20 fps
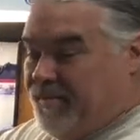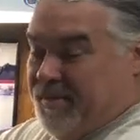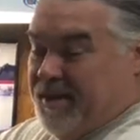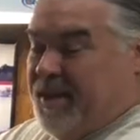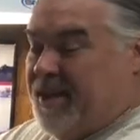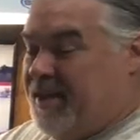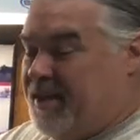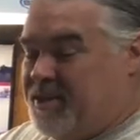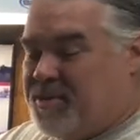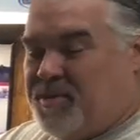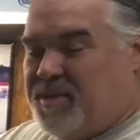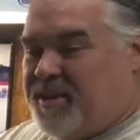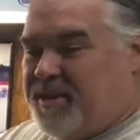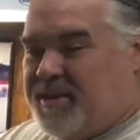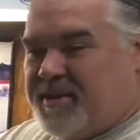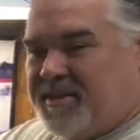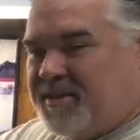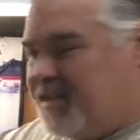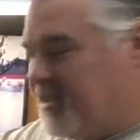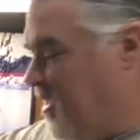it is what it
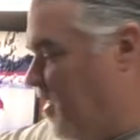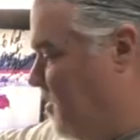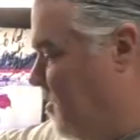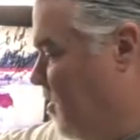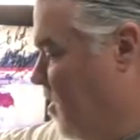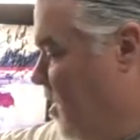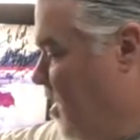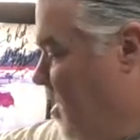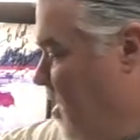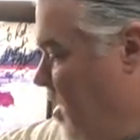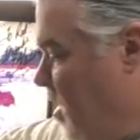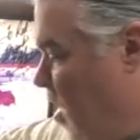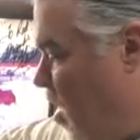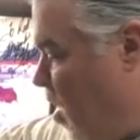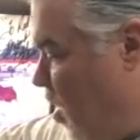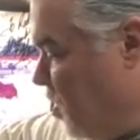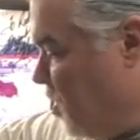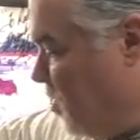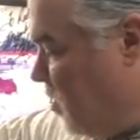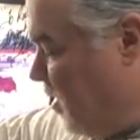is. So
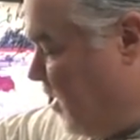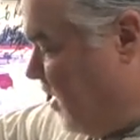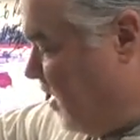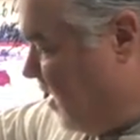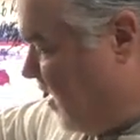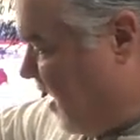ultimately,